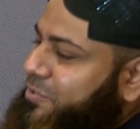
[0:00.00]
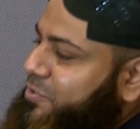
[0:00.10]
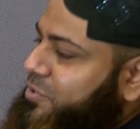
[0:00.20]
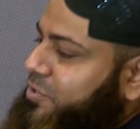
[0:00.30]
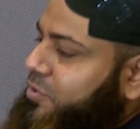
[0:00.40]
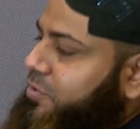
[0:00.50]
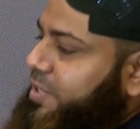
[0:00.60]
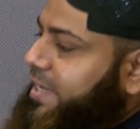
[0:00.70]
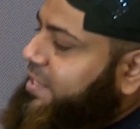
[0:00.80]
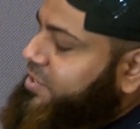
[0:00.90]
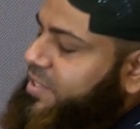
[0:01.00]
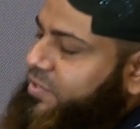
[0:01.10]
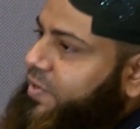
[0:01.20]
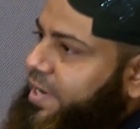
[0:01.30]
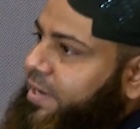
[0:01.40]
So the culture
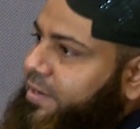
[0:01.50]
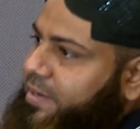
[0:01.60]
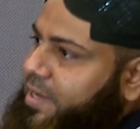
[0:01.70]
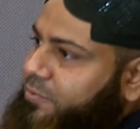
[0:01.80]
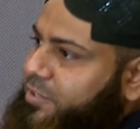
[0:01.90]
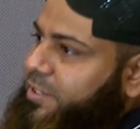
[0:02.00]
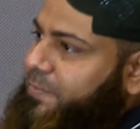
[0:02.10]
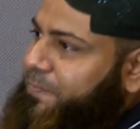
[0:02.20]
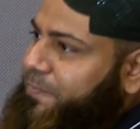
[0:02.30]
is great, I would say.